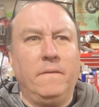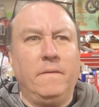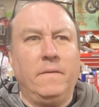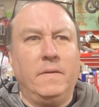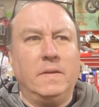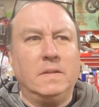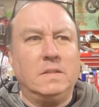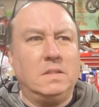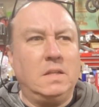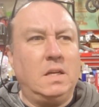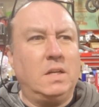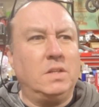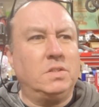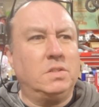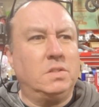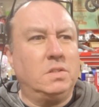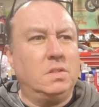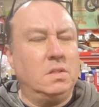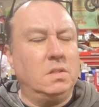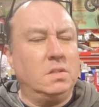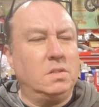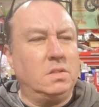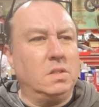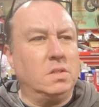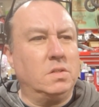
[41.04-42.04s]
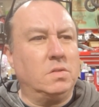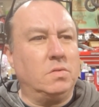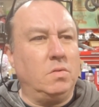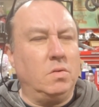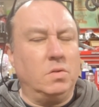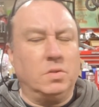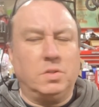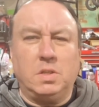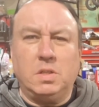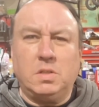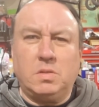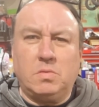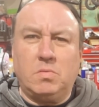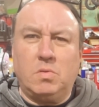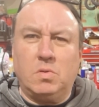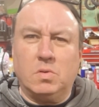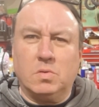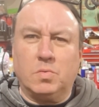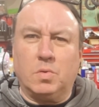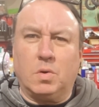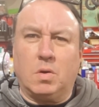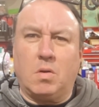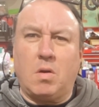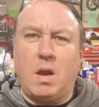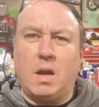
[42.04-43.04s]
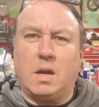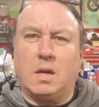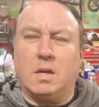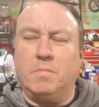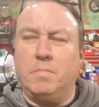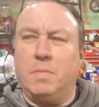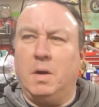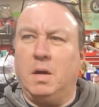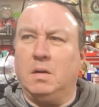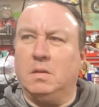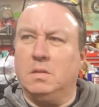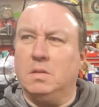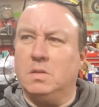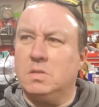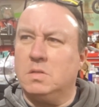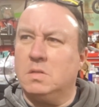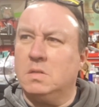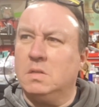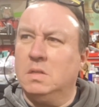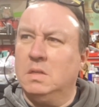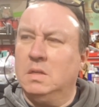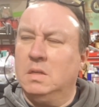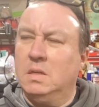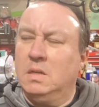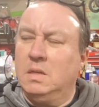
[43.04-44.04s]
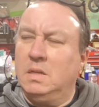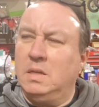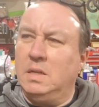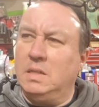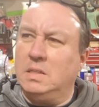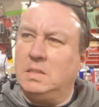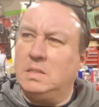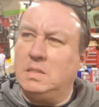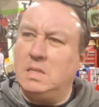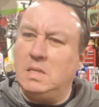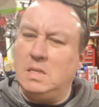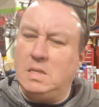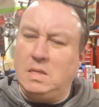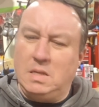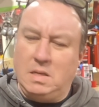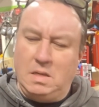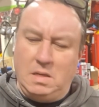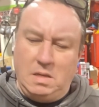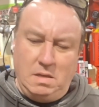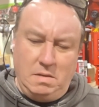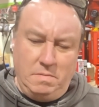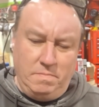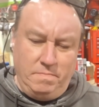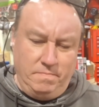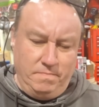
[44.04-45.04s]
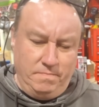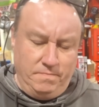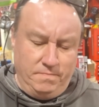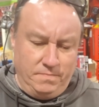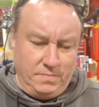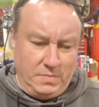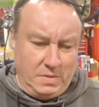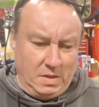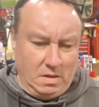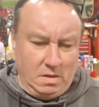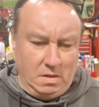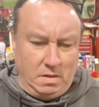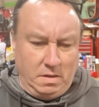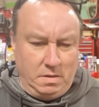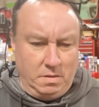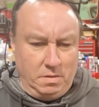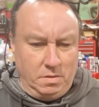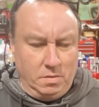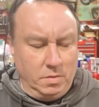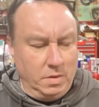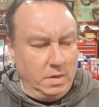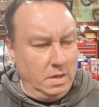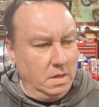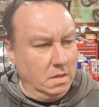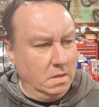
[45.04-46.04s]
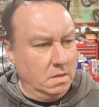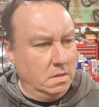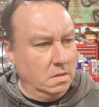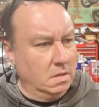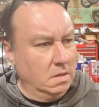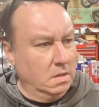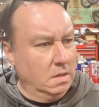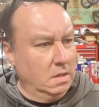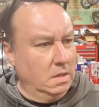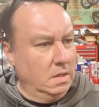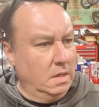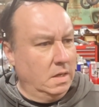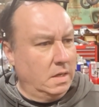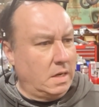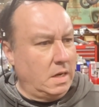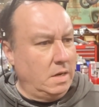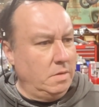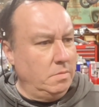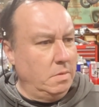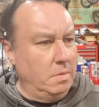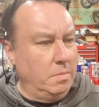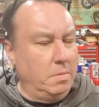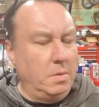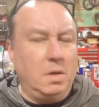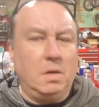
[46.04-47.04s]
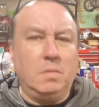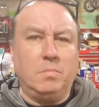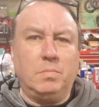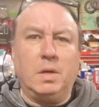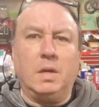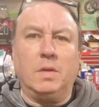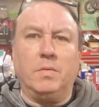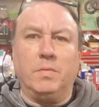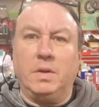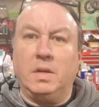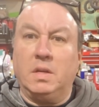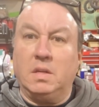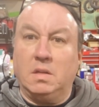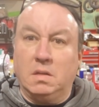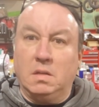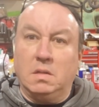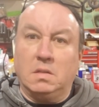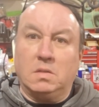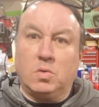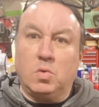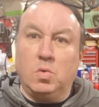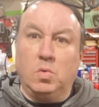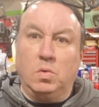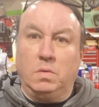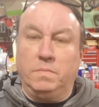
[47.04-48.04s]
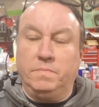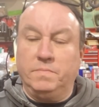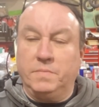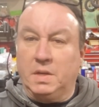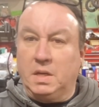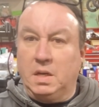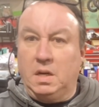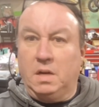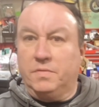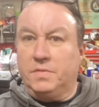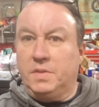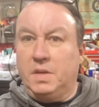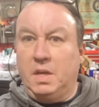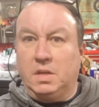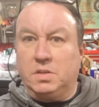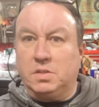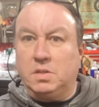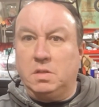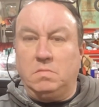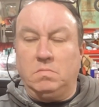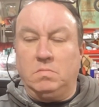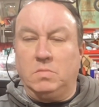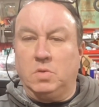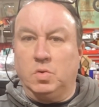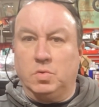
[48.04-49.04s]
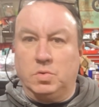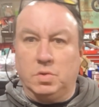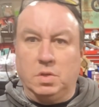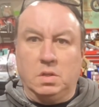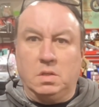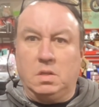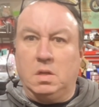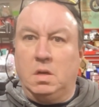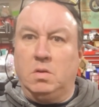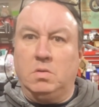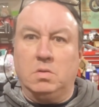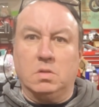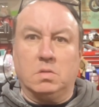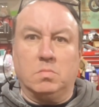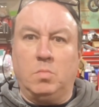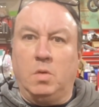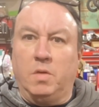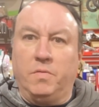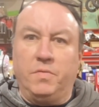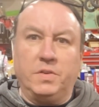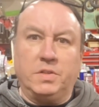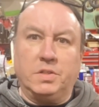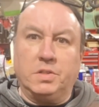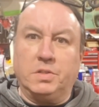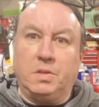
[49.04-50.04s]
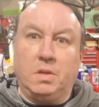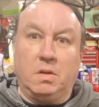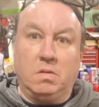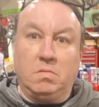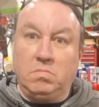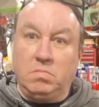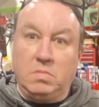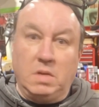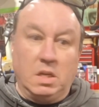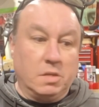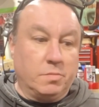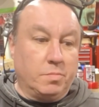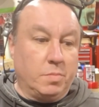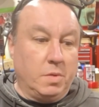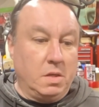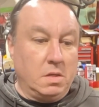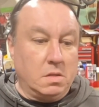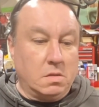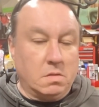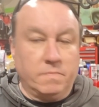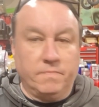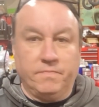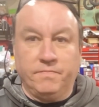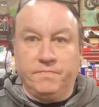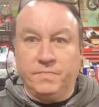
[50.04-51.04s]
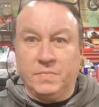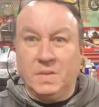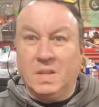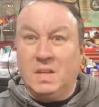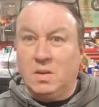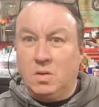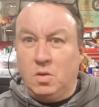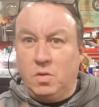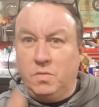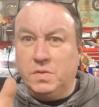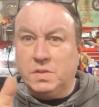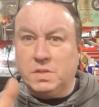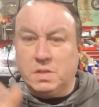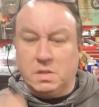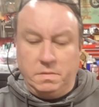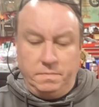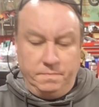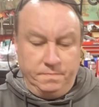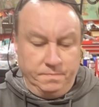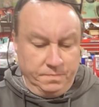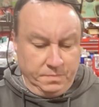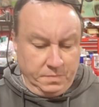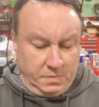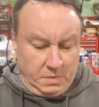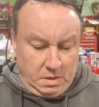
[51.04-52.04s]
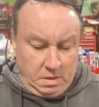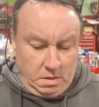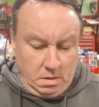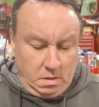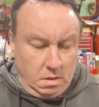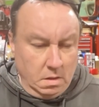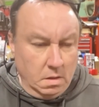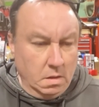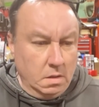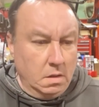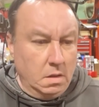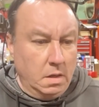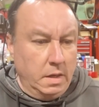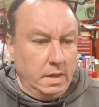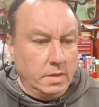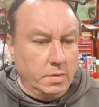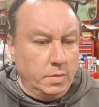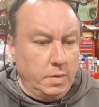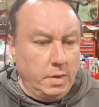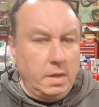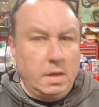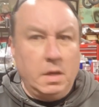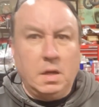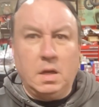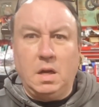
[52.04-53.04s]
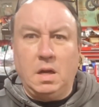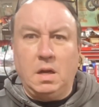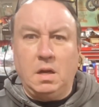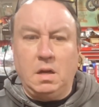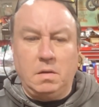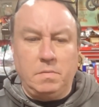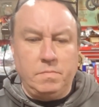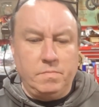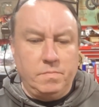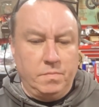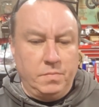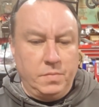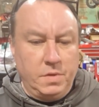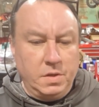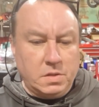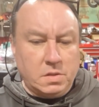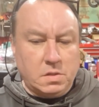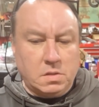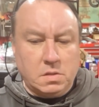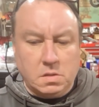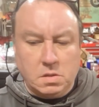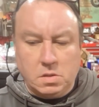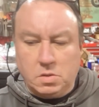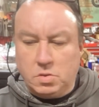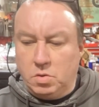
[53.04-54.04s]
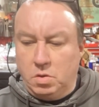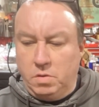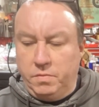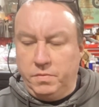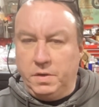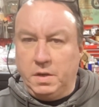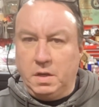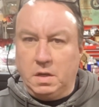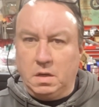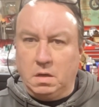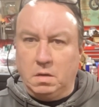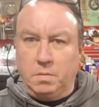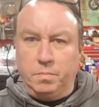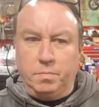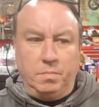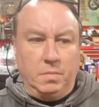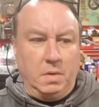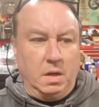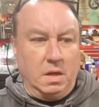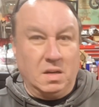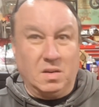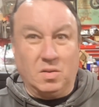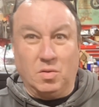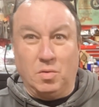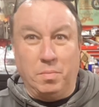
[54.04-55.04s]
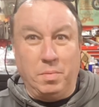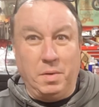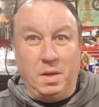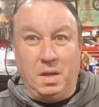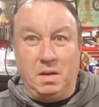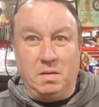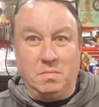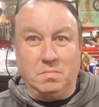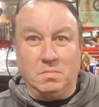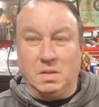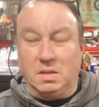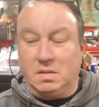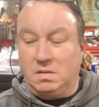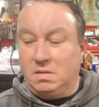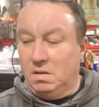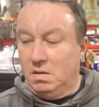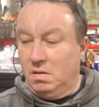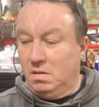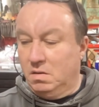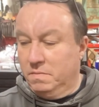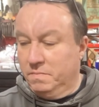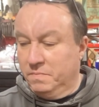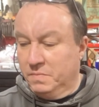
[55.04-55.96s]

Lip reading: It's not Cicero. Cicero's where Cracker Barrel is. It's the, I don't know where the hell. I can't remember. But anyway, it's cool. You get off the exit, go to the town, a small fishing town. Nice place. Go visit. Anyway, this is a short video. I gotta go to bed. I'm like tired.